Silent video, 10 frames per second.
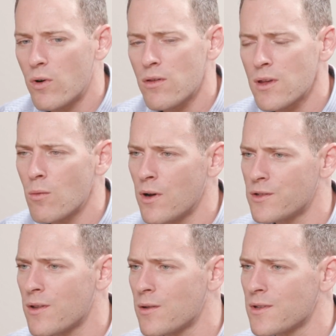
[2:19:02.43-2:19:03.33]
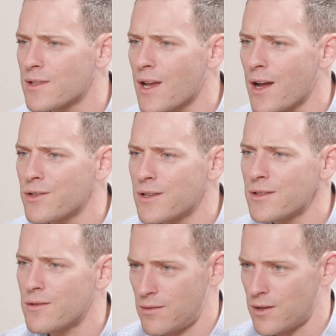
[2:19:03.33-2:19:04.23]
What do you think it was? Do you think it was his
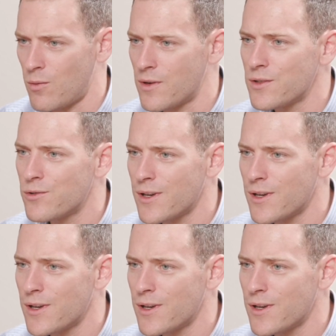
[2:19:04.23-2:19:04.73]
conscious? Do you think it was a